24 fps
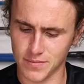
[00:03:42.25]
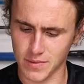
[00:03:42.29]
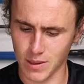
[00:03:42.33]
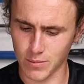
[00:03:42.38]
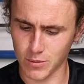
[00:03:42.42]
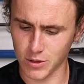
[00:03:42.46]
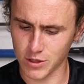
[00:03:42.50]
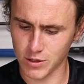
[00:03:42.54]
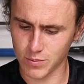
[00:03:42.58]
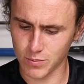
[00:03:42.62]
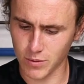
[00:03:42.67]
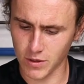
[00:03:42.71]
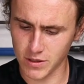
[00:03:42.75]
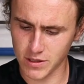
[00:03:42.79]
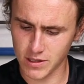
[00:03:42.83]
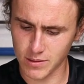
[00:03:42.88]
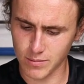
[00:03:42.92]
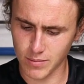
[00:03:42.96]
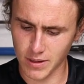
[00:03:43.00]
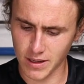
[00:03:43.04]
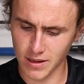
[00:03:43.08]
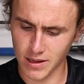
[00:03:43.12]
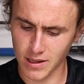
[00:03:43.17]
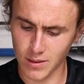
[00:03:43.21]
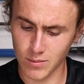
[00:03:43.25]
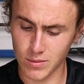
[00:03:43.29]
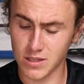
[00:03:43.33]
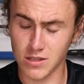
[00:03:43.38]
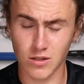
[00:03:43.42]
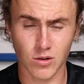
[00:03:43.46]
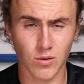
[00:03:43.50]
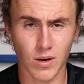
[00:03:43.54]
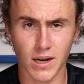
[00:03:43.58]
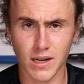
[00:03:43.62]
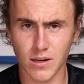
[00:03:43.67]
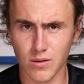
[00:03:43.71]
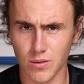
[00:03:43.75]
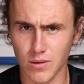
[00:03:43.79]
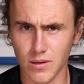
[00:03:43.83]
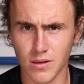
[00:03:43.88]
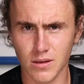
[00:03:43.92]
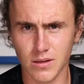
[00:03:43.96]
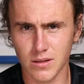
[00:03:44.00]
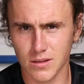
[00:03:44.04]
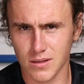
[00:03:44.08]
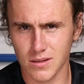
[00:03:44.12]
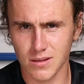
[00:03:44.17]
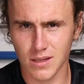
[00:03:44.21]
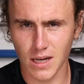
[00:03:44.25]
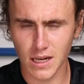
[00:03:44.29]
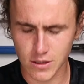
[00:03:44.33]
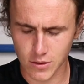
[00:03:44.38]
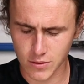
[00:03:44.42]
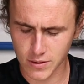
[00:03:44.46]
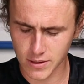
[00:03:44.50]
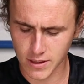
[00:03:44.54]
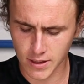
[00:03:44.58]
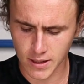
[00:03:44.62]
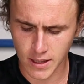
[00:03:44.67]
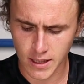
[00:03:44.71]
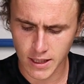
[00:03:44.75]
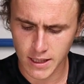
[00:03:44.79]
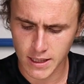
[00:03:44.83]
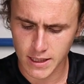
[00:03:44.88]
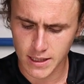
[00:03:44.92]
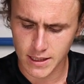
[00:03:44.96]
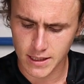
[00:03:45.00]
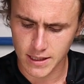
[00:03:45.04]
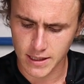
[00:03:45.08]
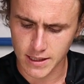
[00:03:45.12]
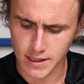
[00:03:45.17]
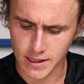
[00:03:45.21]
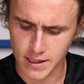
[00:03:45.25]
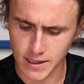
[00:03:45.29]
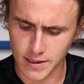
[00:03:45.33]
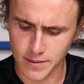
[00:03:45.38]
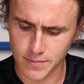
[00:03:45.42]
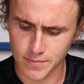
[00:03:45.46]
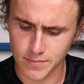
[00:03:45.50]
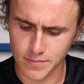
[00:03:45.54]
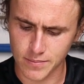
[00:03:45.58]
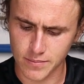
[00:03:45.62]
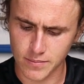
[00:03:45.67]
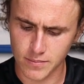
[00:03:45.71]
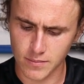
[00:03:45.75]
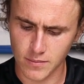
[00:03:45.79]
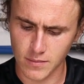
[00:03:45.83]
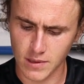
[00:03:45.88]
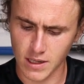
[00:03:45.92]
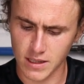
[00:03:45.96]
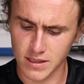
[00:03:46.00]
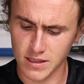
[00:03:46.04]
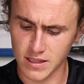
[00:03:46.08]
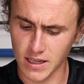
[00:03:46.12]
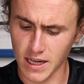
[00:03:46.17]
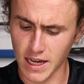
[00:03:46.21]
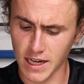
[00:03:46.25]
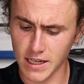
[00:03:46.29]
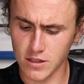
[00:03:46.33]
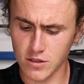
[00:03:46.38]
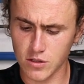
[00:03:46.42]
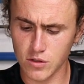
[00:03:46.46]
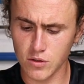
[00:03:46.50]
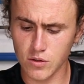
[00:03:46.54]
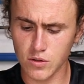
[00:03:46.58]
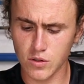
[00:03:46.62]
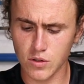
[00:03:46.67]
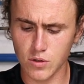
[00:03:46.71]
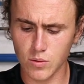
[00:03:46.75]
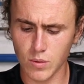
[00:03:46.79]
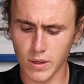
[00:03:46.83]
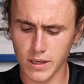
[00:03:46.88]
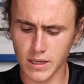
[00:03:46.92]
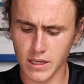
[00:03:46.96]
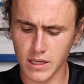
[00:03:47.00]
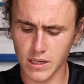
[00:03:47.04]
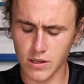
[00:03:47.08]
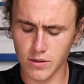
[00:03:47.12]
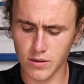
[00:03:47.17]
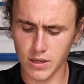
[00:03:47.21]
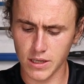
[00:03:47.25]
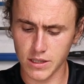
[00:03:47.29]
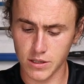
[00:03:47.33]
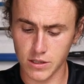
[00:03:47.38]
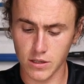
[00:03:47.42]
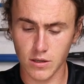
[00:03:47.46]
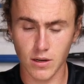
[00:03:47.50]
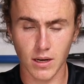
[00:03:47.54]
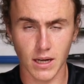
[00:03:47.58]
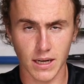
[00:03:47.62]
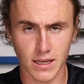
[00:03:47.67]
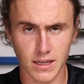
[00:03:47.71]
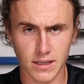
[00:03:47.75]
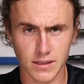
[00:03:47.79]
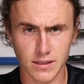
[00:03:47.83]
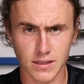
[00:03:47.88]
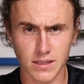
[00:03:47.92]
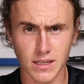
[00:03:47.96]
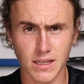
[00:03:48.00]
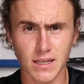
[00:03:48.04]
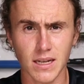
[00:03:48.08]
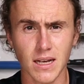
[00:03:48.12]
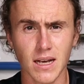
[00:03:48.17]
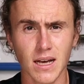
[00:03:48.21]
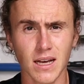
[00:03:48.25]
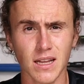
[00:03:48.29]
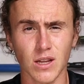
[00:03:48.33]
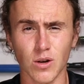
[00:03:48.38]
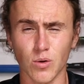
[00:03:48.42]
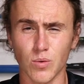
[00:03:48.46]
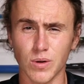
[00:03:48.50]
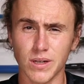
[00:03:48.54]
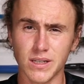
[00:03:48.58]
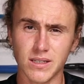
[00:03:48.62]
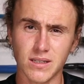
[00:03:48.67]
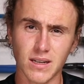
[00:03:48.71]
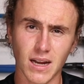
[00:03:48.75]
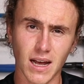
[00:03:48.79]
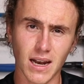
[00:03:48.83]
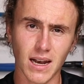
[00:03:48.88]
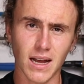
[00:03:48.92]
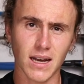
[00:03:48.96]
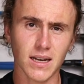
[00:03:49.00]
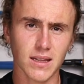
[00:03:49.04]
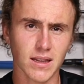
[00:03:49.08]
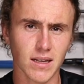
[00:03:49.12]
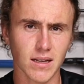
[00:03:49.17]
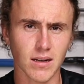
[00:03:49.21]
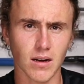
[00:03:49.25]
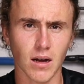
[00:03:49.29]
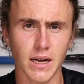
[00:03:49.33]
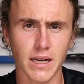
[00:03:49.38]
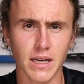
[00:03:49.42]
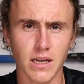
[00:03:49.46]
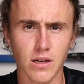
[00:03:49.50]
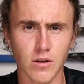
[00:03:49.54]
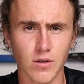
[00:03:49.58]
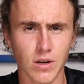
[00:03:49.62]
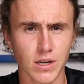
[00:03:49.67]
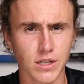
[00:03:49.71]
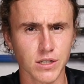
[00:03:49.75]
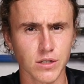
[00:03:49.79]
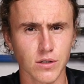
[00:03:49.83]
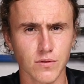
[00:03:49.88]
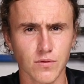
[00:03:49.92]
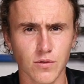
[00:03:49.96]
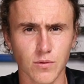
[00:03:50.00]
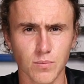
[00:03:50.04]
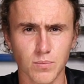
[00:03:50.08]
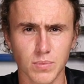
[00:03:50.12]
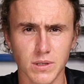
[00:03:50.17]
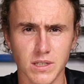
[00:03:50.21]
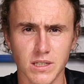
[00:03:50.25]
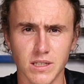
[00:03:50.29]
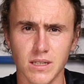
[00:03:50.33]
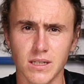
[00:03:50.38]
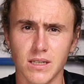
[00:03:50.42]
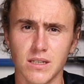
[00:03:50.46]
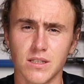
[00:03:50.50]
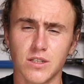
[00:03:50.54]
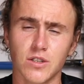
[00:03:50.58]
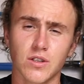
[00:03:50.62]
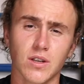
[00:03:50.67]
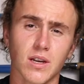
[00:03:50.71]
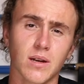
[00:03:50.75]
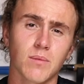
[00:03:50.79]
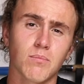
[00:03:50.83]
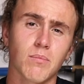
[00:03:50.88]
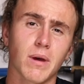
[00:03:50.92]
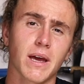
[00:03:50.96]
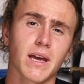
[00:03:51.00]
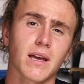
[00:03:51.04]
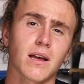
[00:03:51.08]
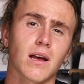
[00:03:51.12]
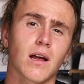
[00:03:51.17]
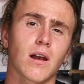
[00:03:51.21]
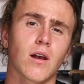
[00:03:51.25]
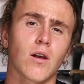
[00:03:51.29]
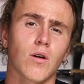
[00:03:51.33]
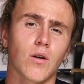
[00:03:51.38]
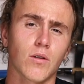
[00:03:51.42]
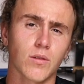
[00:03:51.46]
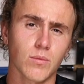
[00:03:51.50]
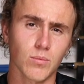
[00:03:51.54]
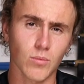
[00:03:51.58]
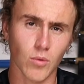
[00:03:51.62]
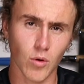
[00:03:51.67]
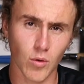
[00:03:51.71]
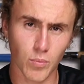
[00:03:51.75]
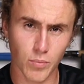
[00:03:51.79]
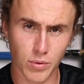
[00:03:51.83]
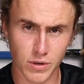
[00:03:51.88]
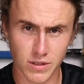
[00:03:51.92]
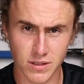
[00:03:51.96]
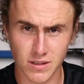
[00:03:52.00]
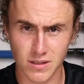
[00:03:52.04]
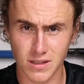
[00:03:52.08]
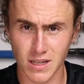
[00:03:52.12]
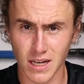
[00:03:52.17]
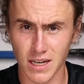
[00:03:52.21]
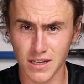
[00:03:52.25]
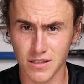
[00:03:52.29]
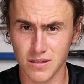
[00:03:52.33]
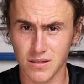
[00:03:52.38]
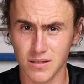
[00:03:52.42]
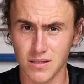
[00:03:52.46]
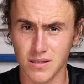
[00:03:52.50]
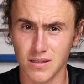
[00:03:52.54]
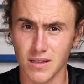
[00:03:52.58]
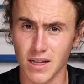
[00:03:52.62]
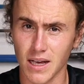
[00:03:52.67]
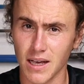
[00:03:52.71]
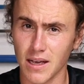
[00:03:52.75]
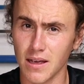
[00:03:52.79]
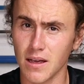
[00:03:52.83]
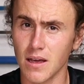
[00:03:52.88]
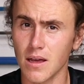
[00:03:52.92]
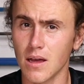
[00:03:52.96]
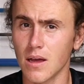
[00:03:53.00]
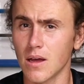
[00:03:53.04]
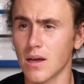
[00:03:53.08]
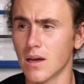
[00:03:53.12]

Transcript: I'm not sponsored by them. It's a great reel. It's a nice reel. It's an 8.2 to 1 gear ratio. Like I said, the reason I like that high gear ratio for pitching is you can make a lot more presentations a day.